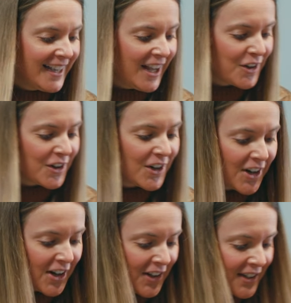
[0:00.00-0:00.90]

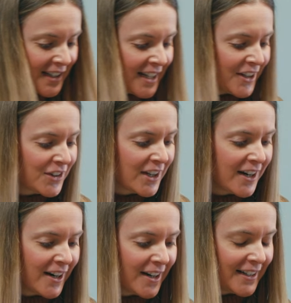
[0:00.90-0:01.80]
alcohol and
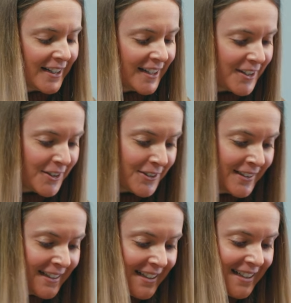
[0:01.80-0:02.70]
healthcare, you know,
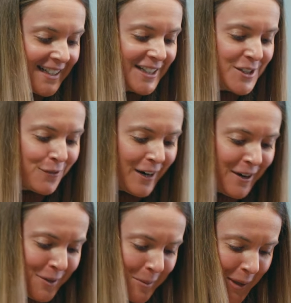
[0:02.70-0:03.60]
it's
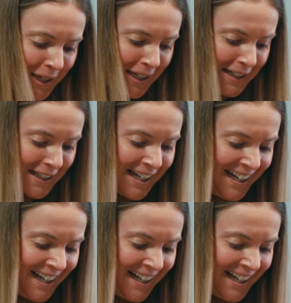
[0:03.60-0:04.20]
frowned upon.